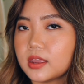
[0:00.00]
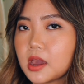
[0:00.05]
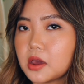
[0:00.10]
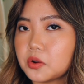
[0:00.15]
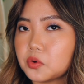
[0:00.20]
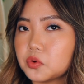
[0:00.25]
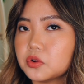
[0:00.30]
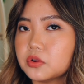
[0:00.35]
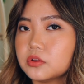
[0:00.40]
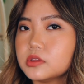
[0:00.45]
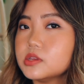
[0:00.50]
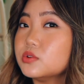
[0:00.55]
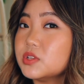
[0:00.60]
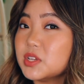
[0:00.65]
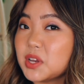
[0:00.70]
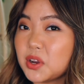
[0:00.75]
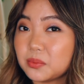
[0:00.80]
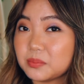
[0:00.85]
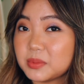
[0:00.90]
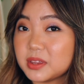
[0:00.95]
I don't know. You
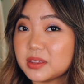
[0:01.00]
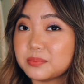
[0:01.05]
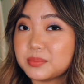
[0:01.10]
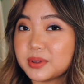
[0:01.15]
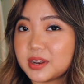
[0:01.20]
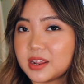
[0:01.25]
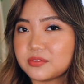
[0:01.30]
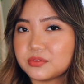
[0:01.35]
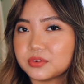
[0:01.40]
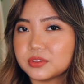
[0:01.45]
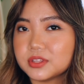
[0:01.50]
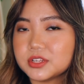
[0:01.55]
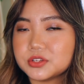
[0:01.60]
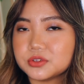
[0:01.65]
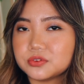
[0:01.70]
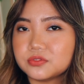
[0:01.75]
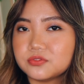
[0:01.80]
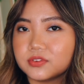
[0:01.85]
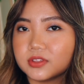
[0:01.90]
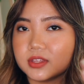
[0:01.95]
tell me, but I really
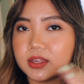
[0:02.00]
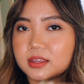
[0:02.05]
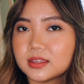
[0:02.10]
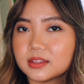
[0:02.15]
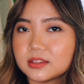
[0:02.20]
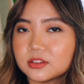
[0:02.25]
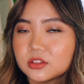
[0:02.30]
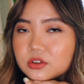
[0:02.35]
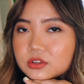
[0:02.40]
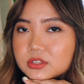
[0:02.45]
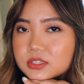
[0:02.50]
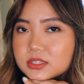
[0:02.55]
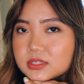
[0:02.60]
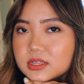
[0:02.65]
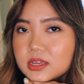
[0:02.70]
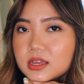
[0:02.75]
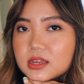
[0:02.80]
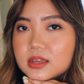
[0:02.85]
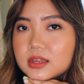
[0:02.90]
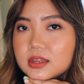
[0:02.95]
do feel like it looks
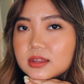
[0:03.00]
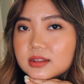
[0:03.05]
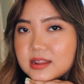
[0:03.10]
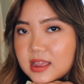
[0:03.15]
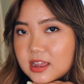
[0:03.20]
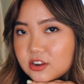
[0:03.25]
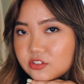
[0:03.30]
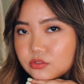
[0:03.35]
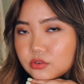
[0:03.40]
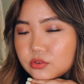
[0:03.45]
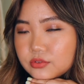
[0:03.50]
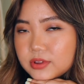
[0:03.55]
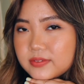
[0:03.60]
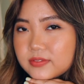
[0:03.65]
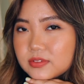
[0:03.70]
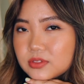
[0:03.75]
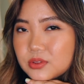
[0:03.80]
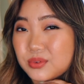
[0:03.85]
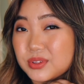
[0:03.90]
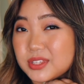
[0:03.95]
natural
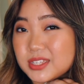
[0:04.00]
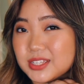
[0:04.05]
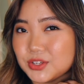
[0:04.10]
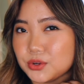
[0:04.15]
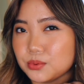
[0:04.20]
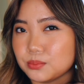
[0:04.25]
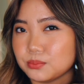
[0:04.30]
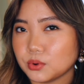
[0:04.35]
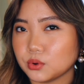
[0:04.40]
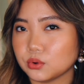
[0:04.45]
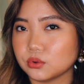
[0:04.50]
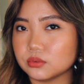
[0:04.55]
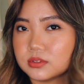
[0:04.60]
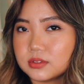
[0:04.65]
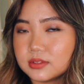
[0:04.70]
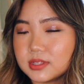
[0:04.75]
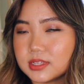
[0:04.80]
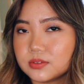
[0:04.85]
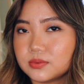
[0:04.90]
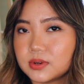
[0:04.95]
even though it's still bold,
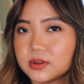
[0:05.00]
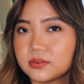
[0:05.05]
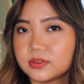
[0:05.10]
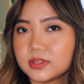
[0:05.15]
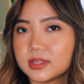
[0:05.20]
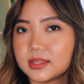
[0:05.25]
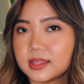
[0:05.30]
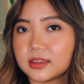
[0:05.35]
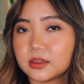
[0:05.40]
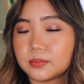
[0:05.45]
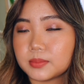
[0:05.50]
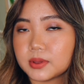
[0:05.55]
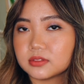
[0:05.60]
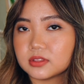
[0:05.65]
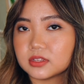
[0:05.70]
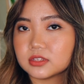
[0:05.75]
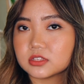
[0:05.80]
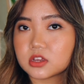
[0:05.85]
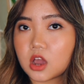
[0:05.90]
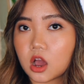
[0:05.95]
so that's what I really like about
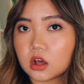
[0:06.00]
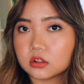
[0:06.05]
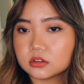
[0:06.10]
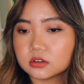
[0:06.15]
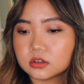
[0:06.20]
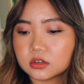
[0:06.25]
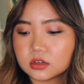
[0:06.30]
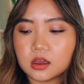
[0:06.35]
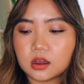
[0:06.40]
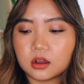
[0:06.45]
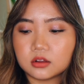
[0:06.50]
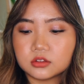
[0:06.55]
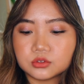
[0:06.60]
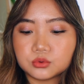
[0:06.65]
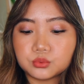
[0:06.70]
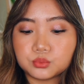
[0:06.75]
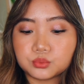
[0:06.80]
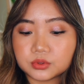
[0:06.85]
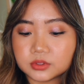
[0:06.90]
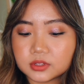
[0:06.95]
this color. Also
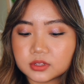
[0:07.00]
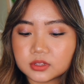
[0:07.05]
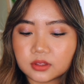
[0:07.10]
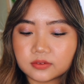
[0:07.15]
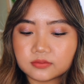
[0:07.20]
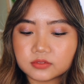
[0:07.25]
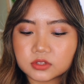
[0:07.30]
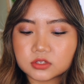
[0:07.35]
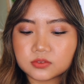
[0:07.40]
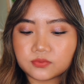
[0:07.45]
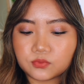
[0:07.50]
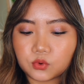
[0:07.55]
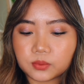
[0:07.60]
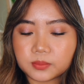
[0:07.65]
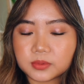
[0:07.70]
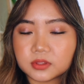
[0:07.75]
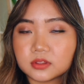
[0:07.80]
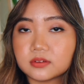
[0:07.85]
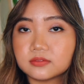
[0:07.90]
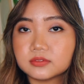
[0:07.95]
really love this
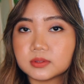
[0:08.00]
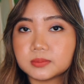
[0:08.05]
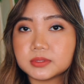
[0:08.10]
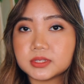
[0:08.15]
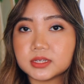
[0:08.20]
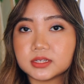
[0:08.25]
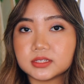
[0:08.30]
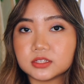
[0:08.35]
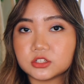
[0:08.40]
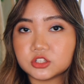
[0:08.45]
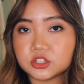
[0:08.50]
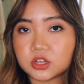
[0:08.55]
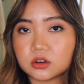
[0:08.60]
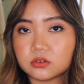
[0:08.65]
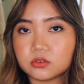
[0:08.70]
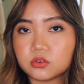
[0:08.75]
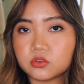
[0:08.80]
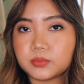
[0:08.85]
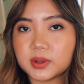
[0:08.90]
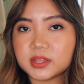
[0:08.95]
formula of lipsticks in
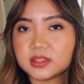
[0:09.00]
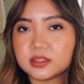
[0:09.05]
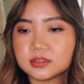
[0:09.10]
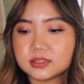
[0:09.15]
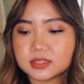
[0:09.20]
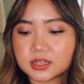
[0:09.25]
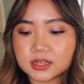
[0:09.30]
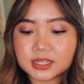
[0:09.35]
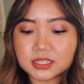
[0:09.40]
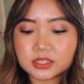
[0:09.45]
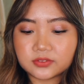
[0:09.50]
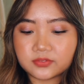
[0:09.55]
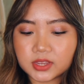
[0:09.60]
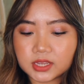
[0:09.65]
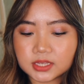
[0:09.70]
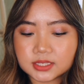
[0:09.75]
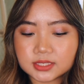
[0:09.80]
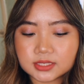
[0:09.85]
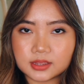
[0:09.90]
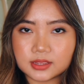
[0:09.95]
general by the Sunnies
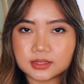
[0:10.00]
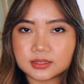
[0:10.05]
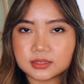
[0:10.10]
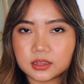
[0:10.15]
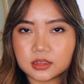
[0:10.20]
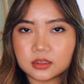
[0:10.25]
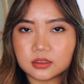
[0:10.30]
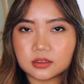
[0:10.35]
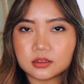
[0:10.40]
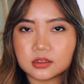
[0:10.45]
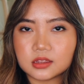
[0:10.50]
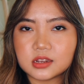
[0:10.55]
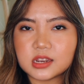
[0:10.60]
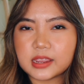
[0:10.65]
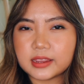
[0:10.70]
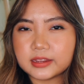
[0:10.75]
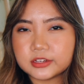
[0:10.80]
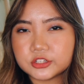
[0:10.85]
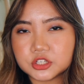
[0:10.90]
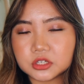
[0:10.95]
Face. It's like an
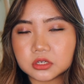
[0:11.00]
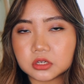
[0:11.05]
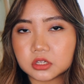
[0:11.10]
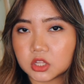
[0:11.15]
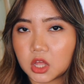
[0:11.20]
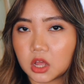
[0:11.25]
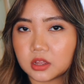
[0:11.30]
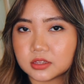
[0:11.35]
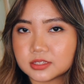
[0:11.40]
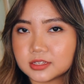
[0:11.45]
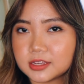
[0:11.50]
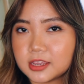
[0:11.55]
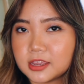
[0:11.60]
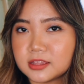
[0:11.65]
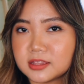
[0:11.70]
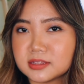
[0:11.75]
Asian glossier.